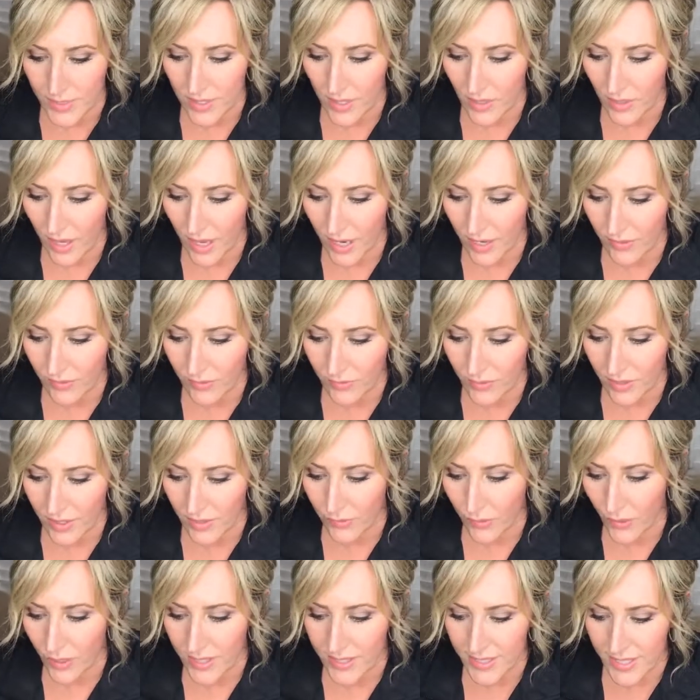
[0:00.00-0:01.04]
So like,
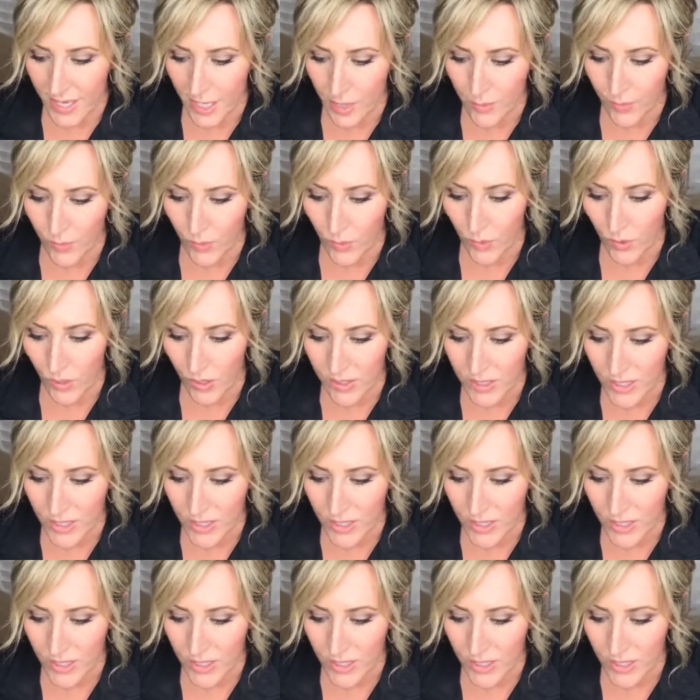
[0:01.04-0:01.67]
for example,